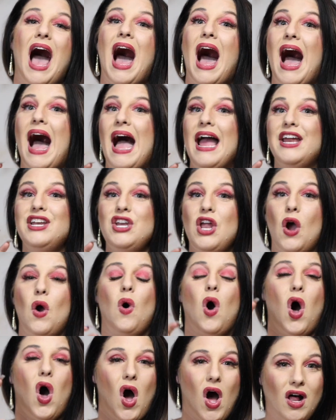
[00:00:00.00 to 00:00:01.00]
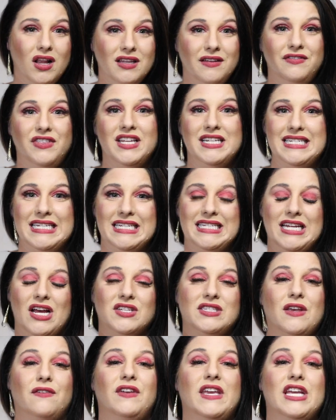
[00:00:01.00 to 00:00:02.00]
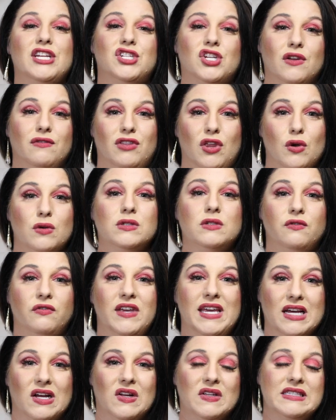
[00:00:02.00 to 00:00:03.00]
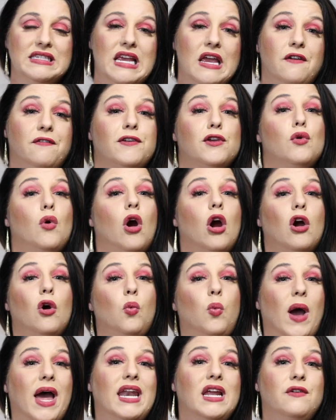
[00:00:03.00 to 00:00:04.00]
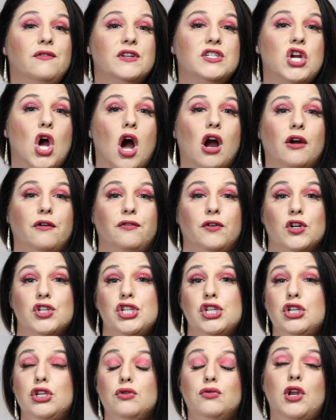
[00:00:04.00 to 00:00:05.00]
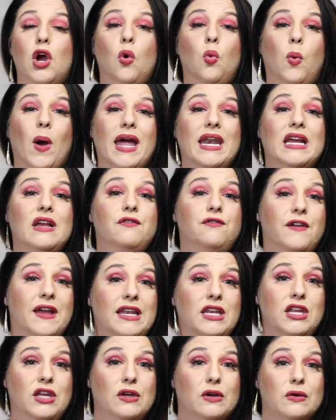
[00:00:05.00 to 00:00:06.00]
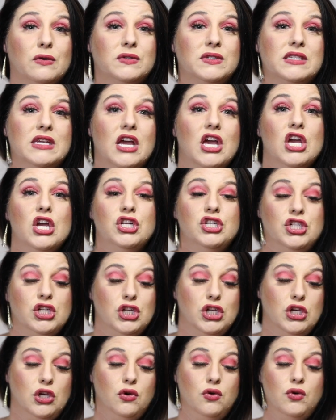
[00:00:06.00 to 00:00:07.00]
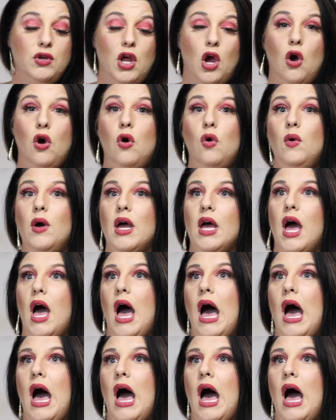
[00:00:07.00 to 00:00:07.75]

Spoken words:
I know all of the details of each of those fields. If you are a wedding photographer, do you know wedding venues? Do you know